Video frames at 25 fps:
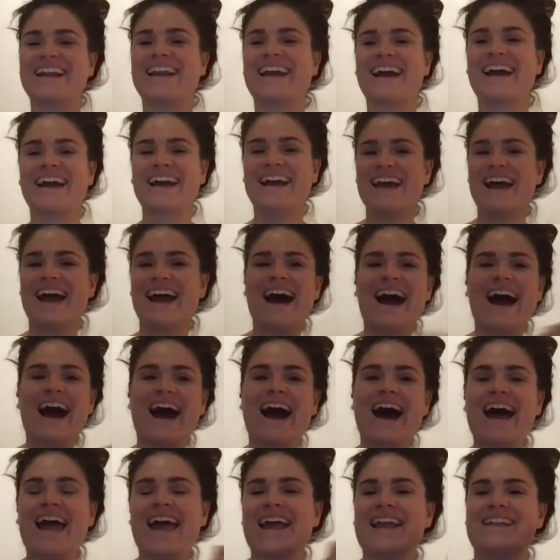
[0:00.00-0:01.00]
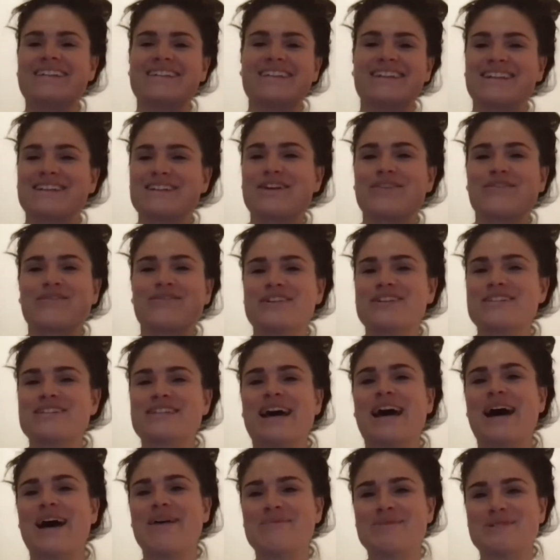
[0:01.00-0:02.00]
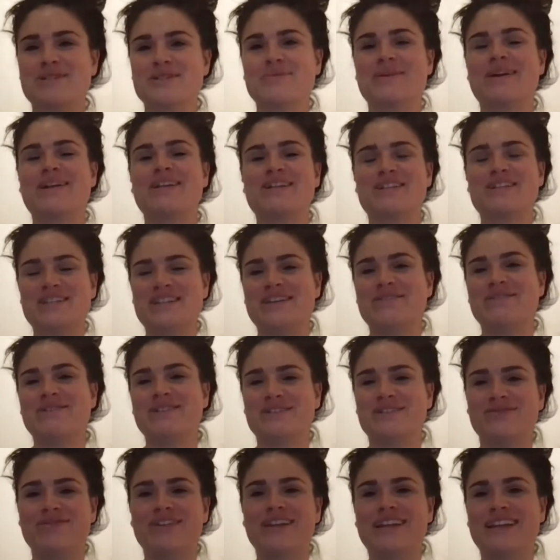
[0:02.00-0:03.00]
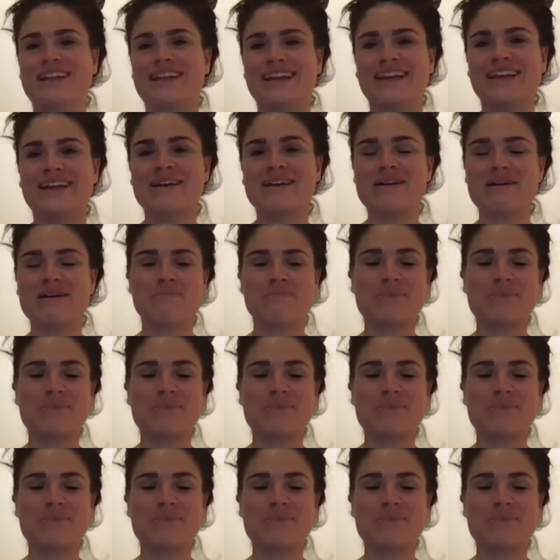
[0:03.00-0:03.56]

Like, I ate at a different time to when she was feeding,